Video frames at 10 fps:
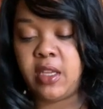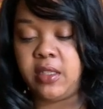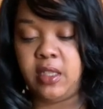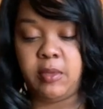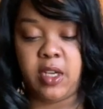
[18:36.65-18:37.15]
it
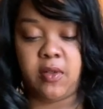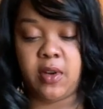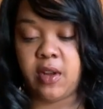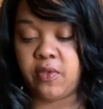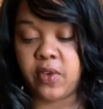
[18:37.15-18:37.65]
seem like
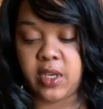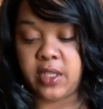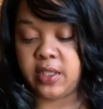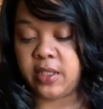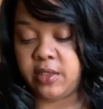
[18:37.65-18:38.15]
whatever it
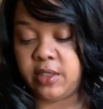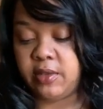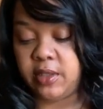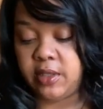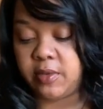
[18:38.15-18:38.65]
is they're
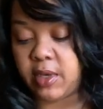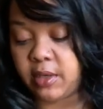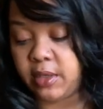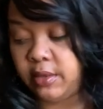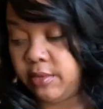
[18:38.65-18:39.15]
doing is
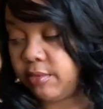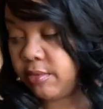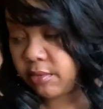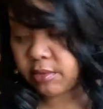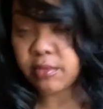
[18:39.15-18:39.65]
working.
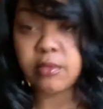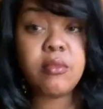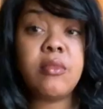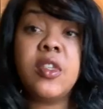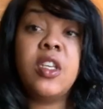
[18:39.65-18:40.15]

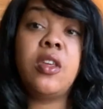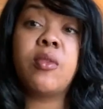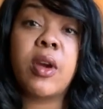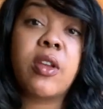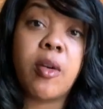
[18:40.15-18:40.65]
you
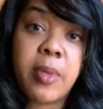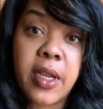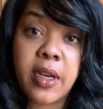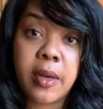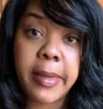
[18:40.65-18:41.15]
work your
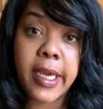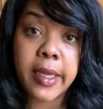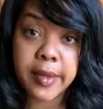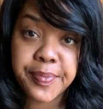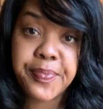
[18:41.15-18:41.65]
plan in the back.